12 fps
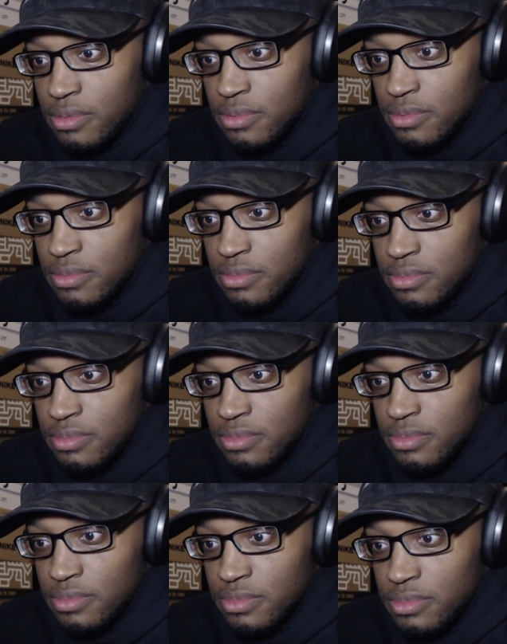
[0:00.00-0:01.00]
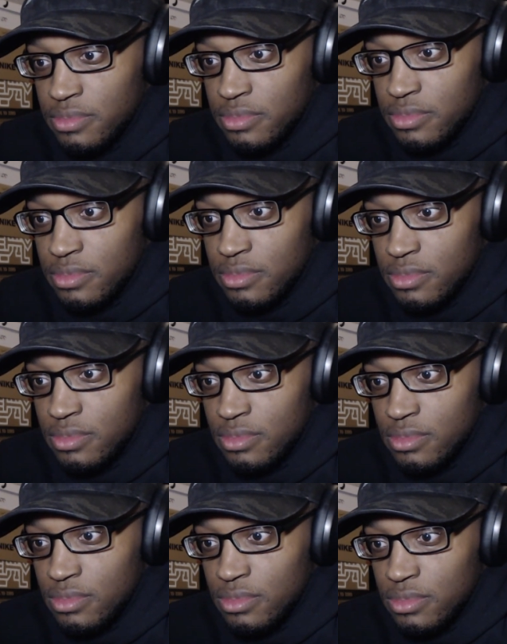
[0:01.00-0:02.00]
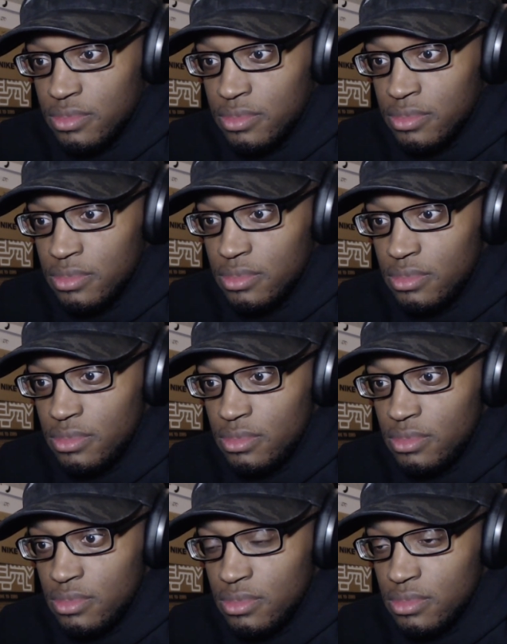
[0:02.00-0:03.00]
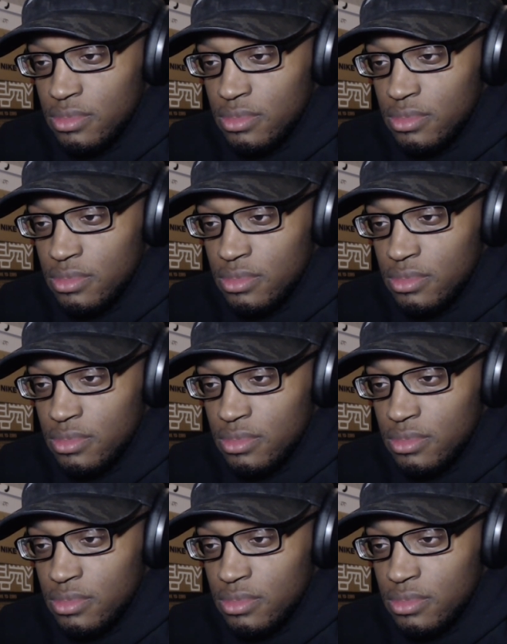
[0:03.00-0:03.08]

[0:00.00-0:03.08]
Nothing is said.